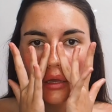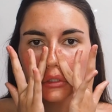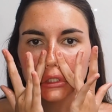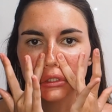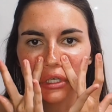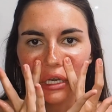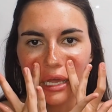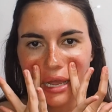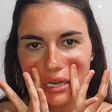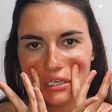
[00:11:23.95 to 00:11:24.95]
just
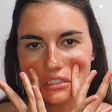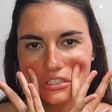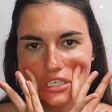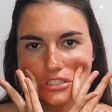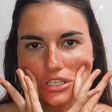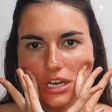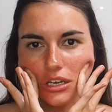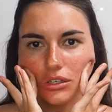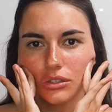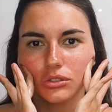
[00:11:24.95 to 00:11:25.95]
clear any congestion.
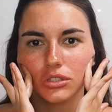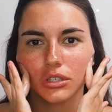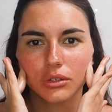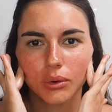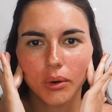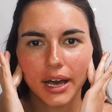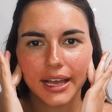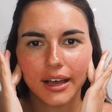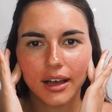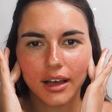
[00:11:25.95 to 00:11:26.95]
And you can do
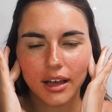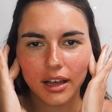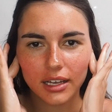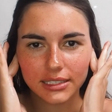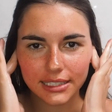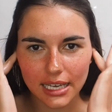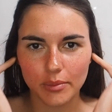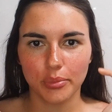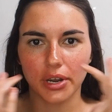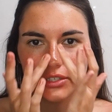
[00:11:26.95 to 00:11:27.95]
quite a
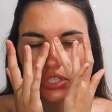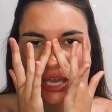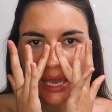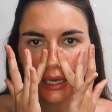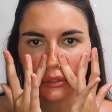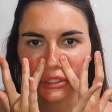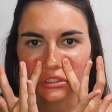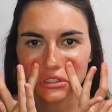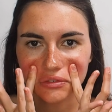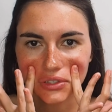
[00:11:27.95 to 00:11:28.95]
deep pressure here because it
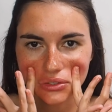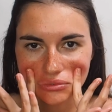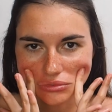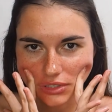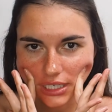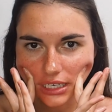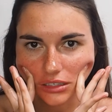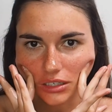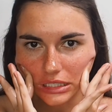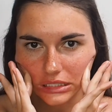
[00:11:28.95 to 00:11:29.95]
just feels really
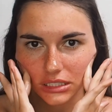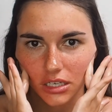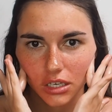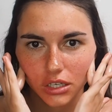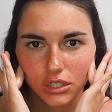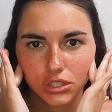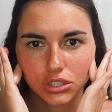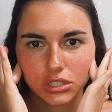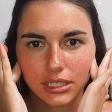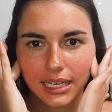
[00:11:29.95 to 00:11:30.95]
nice.
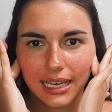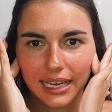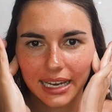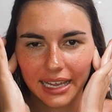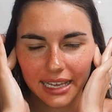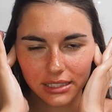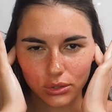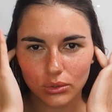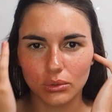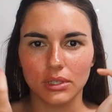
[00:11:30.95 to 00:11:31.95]
Just clears
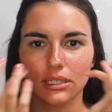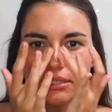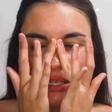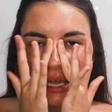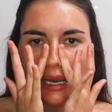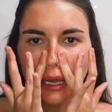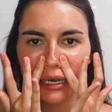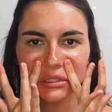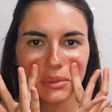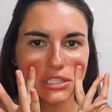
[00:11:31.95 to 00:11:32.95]
all the skin,
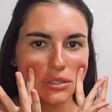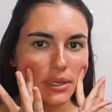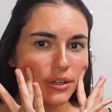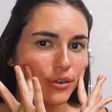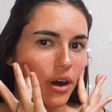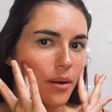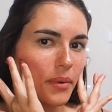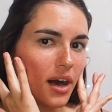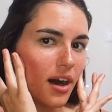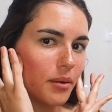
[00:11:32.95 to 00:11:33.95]
and especially when you
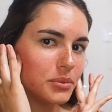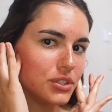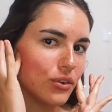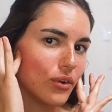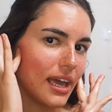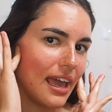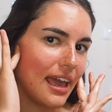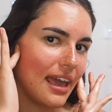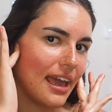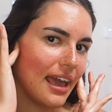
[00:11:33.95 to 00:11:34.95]
come up to your
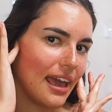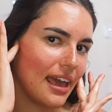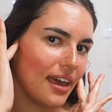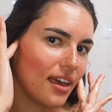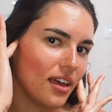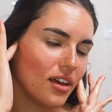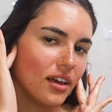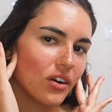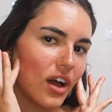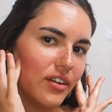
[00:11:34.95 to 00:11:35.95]
ear here,
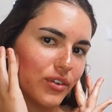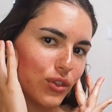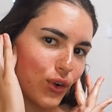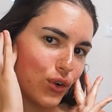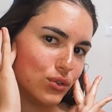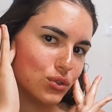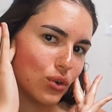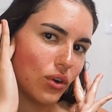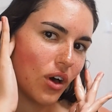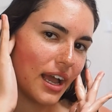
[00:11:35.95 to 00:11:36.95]
kind of on the
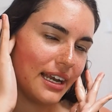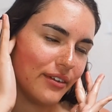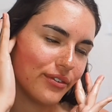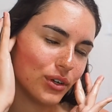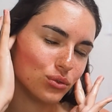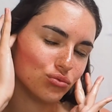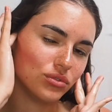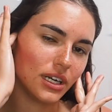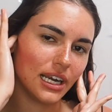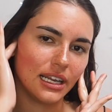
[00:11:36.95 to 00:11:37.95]
contour line, it feels
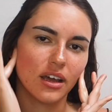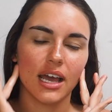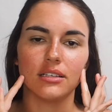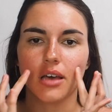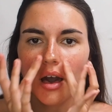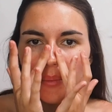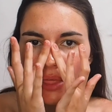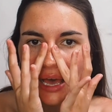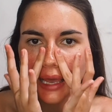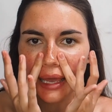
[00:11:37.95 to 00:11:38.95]
really nice up
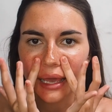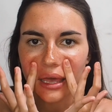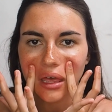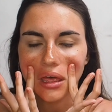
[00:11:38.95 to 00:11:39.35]
that ear.